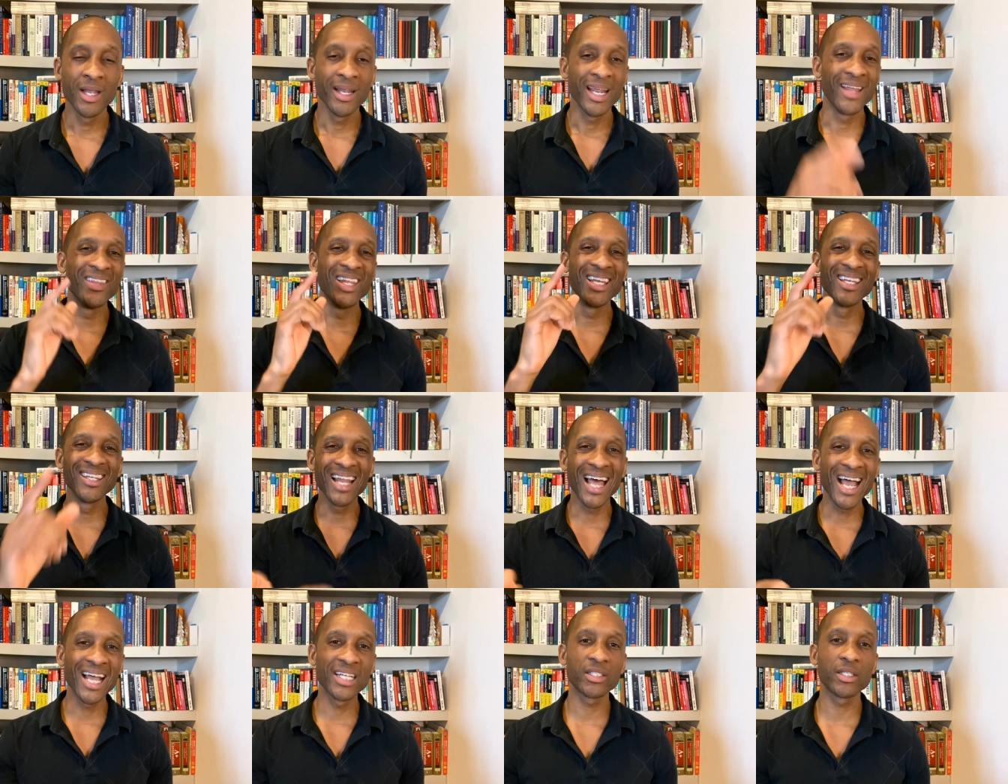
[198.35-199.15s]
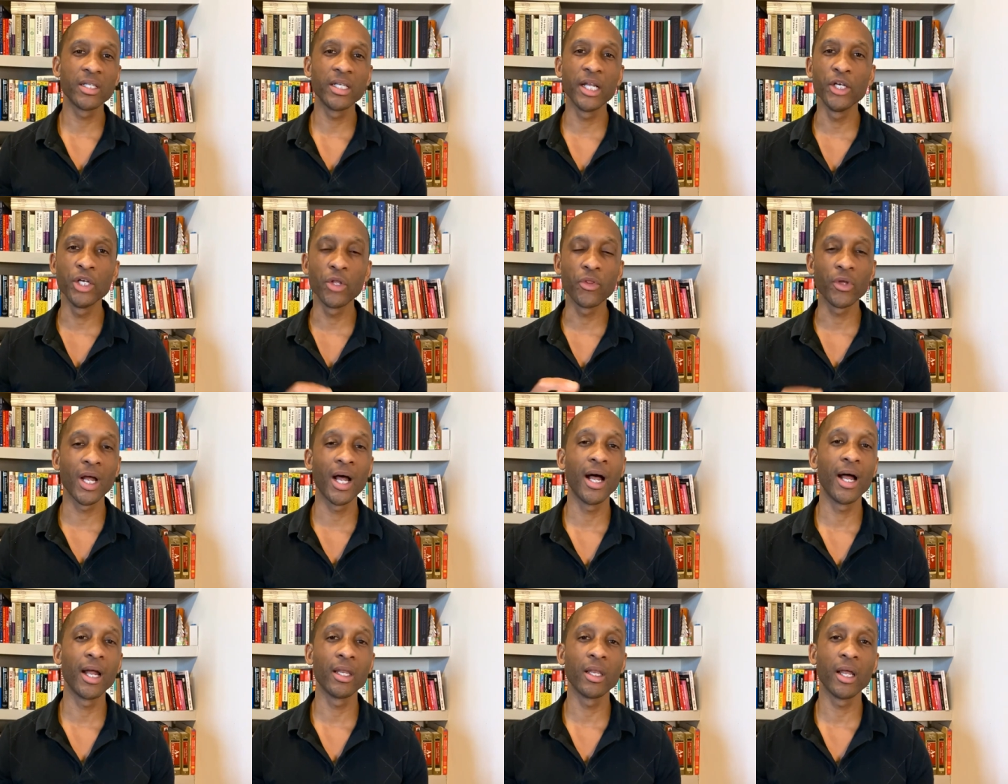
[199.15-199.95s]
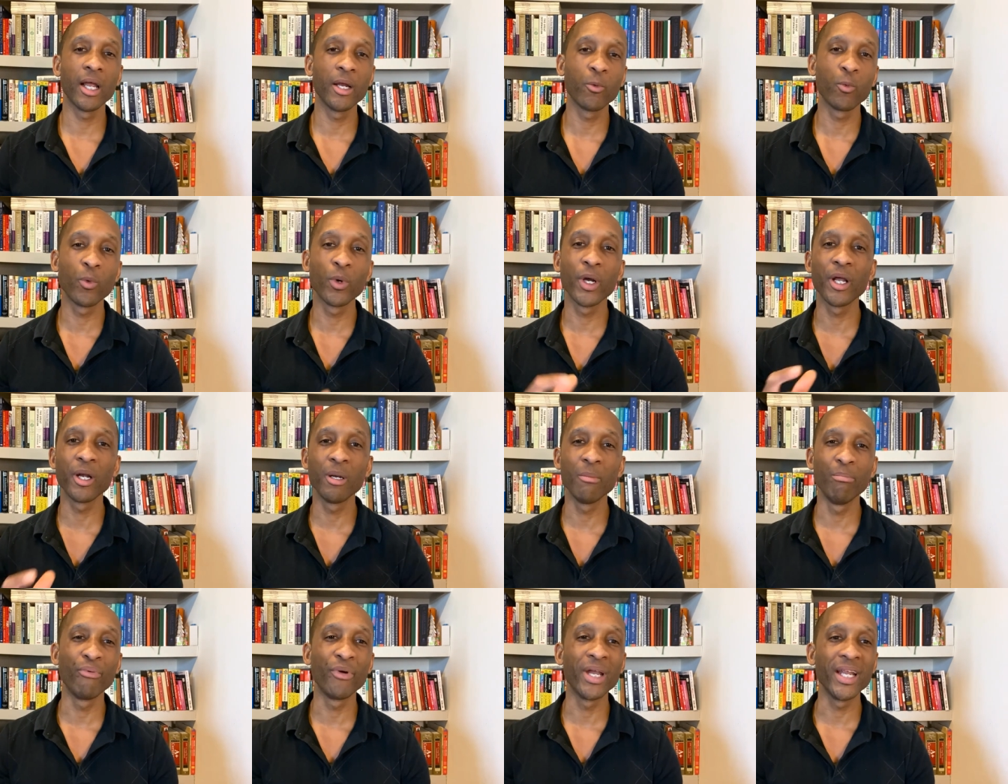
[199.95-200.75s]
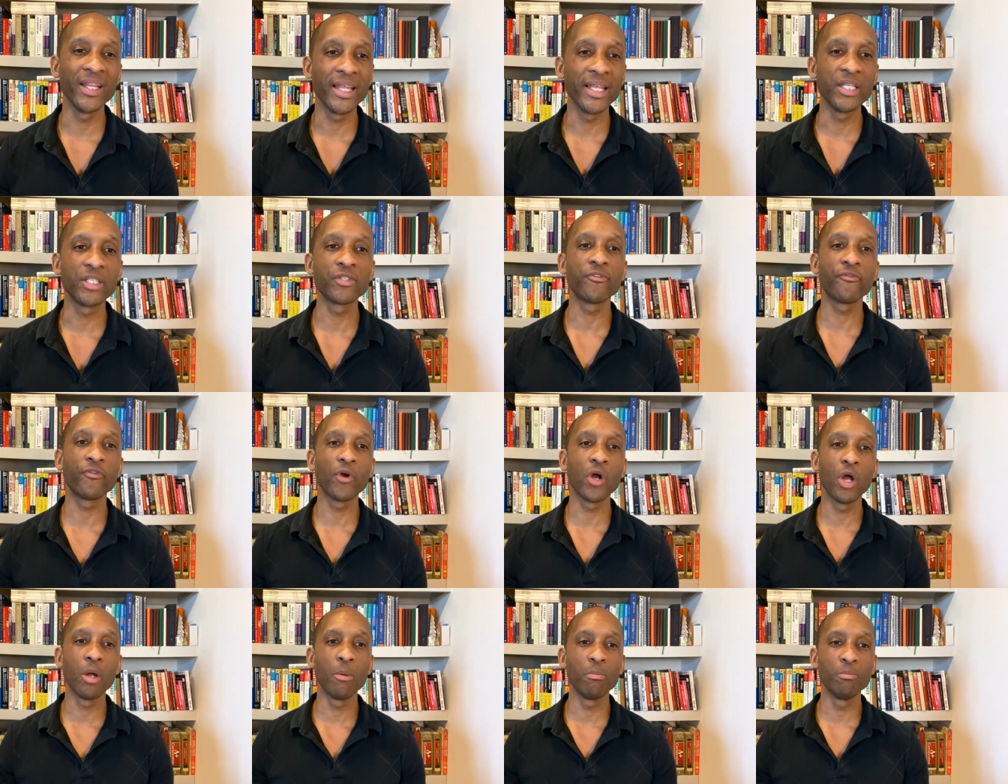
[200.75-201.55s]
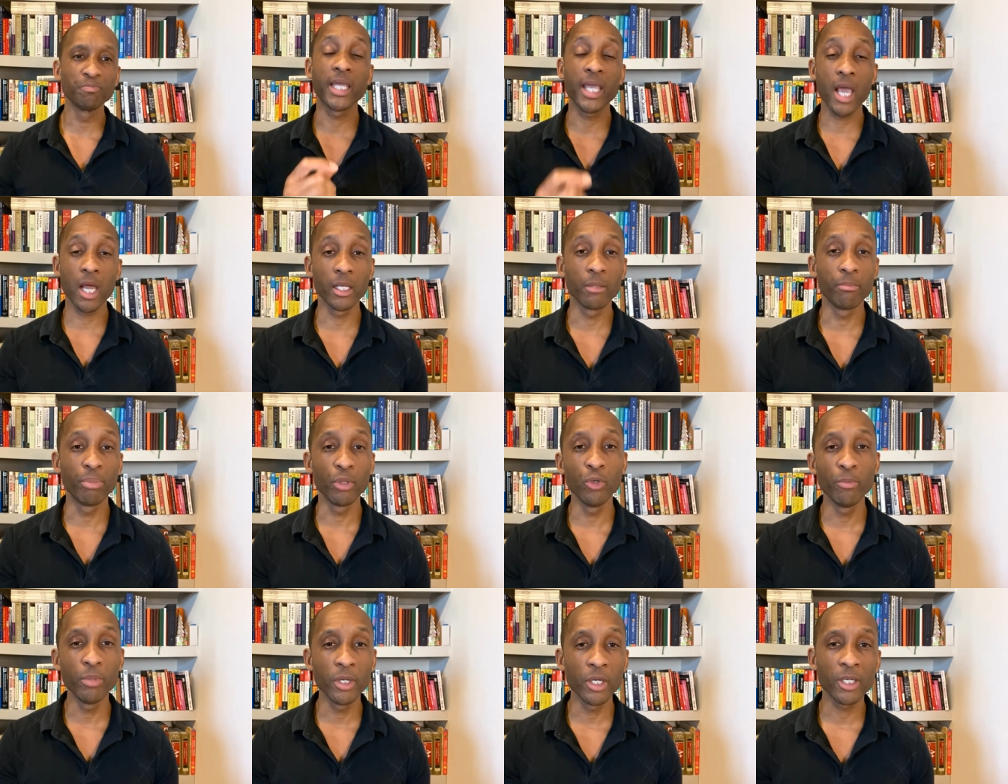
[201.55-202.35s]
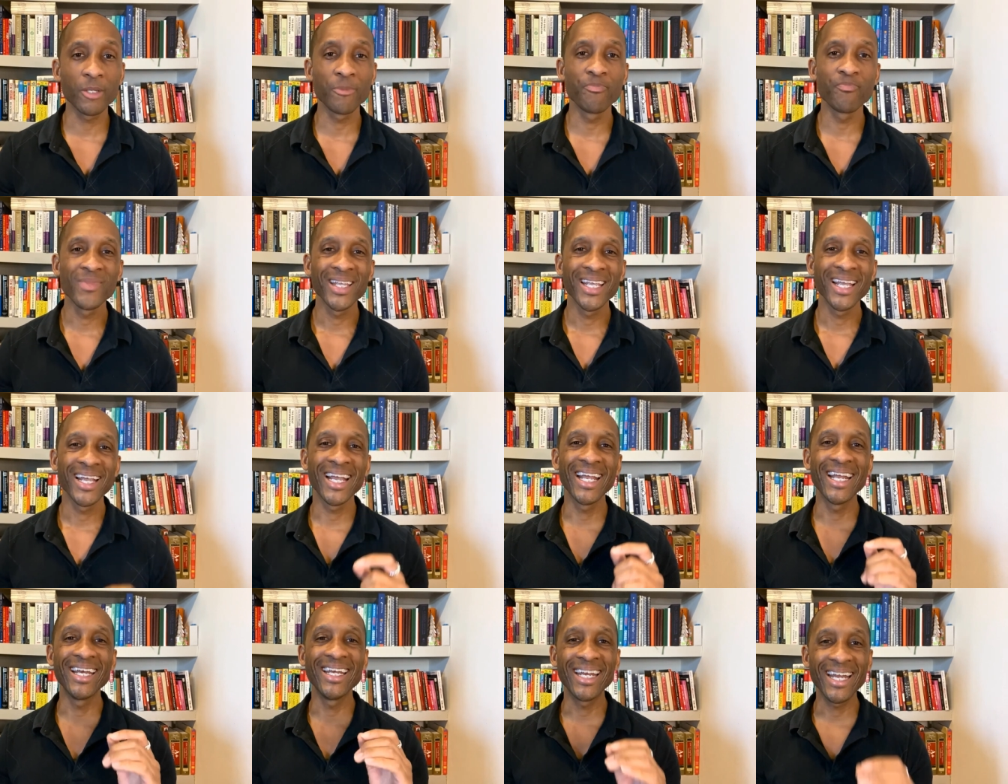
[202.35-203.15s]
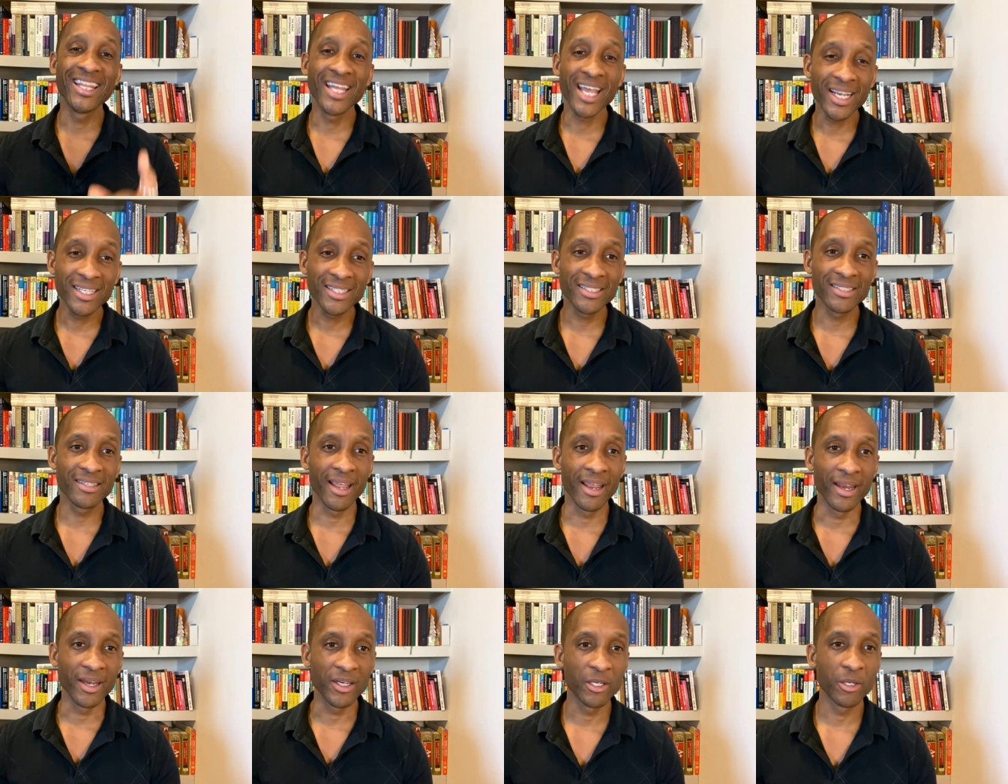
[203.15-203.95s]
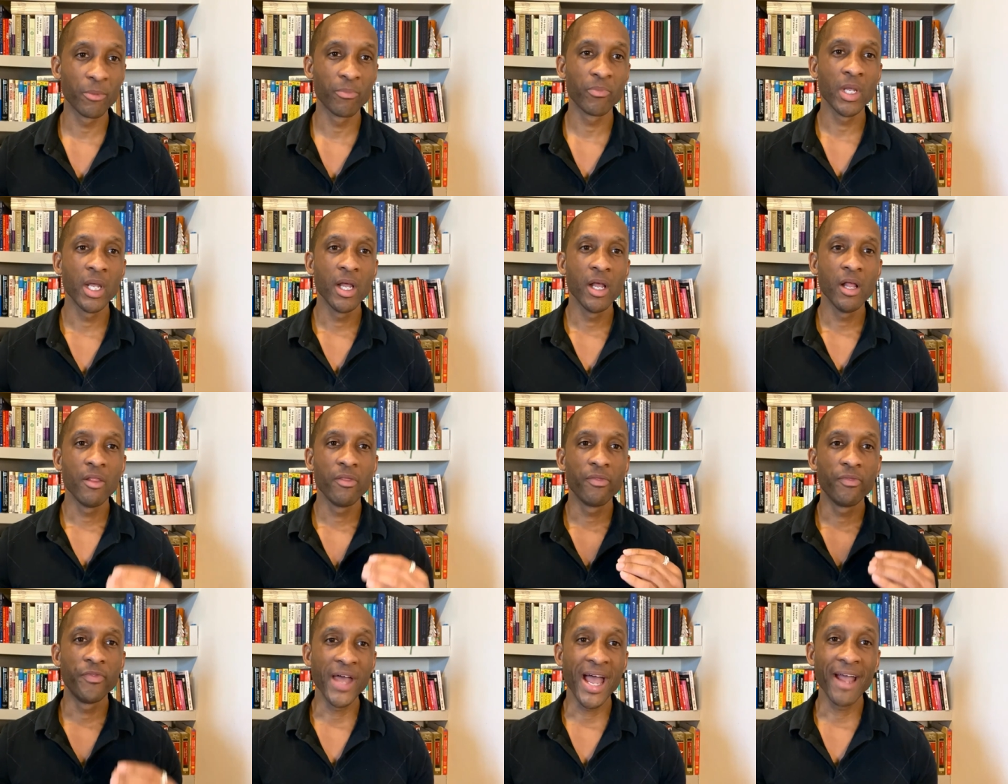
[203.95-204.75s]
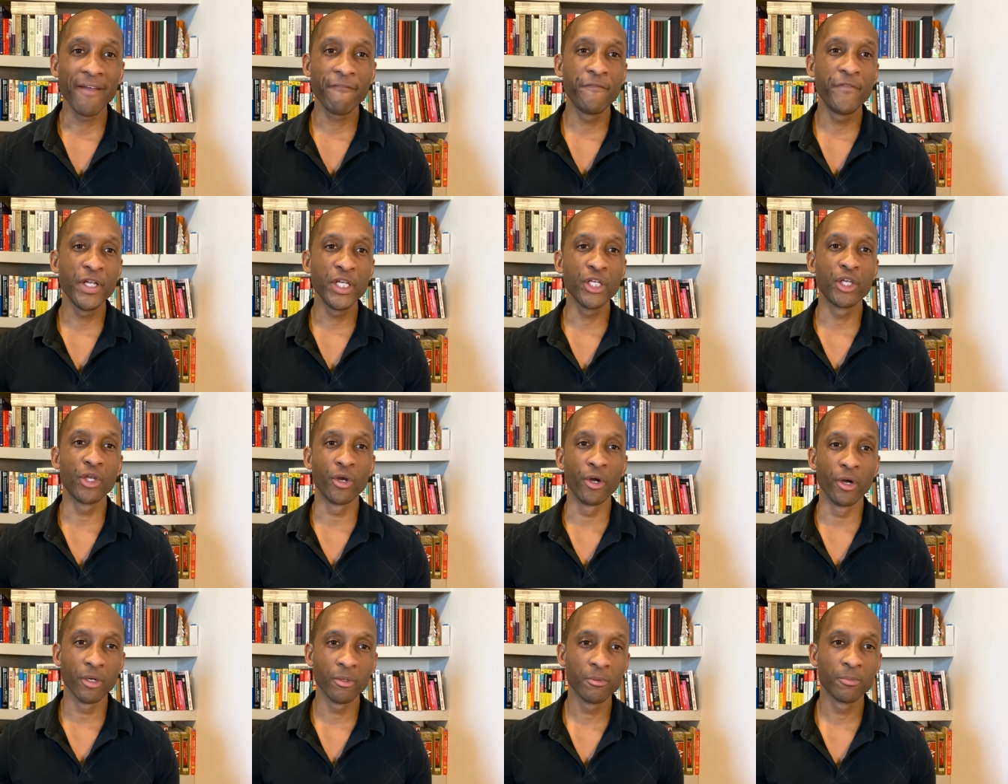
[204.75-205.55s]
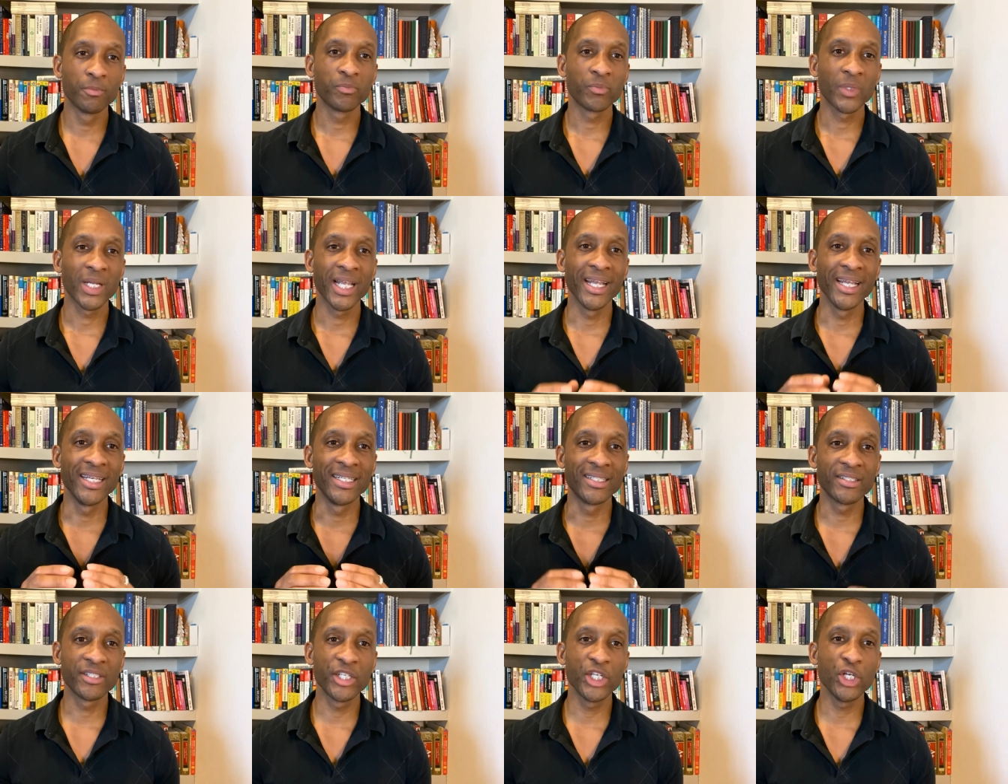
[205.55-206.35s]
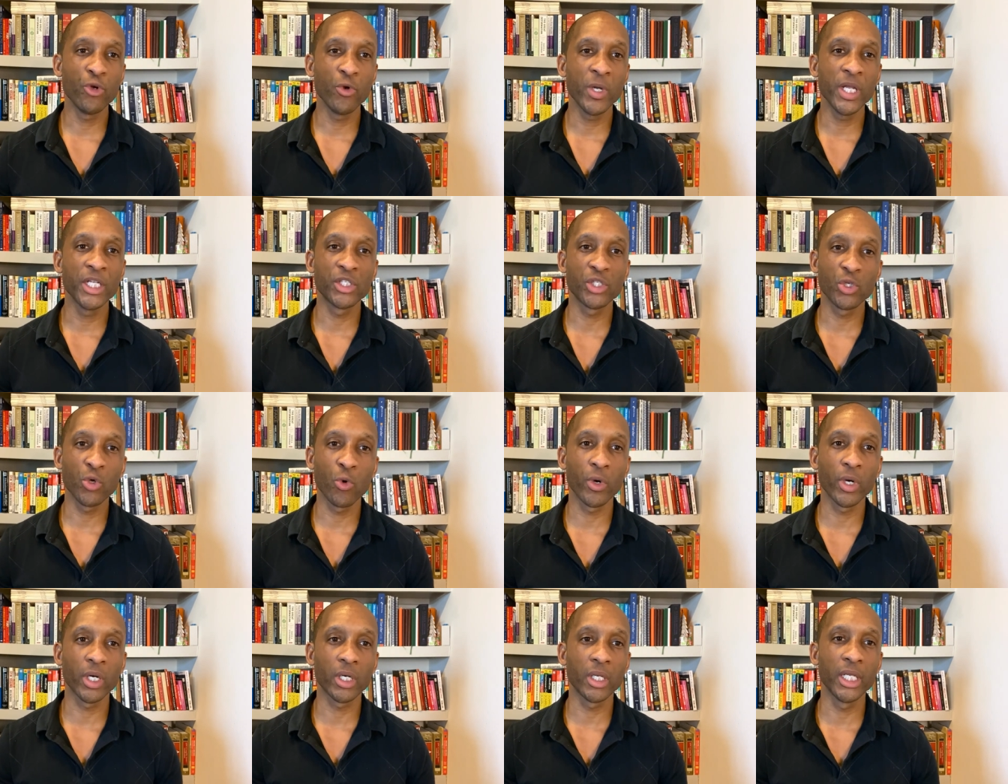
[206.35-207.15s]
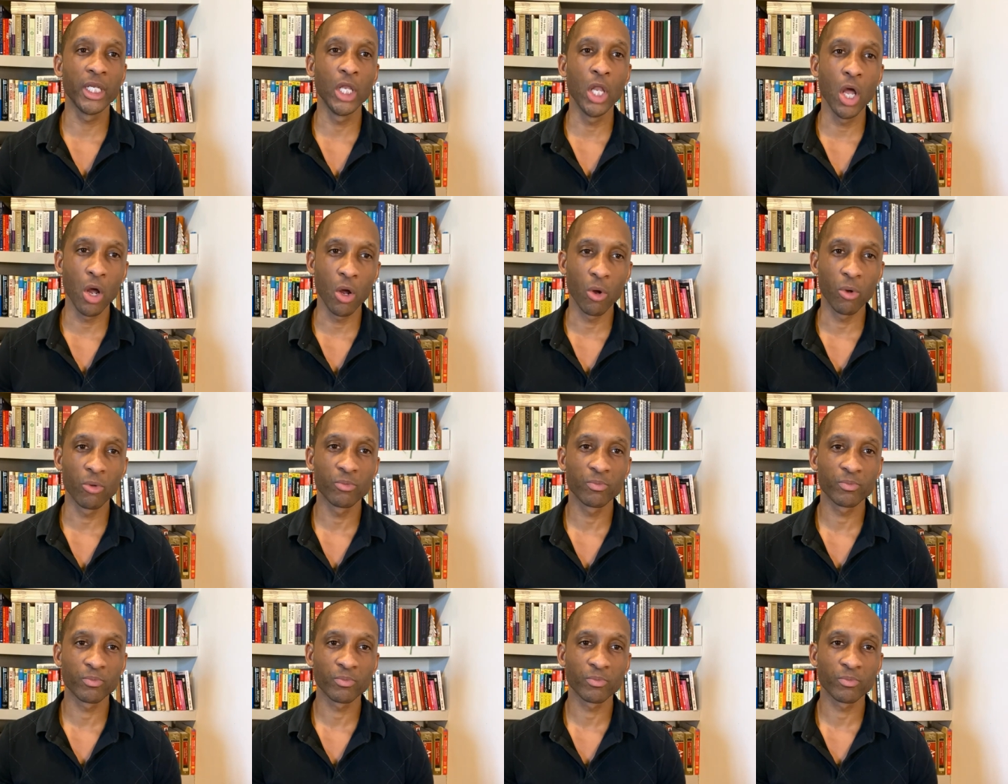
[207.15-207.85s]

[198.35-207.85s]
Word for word: And then lastly, another highlight, we're gonna bring this from Kelley Blue Book, and they state that figure is still historically low.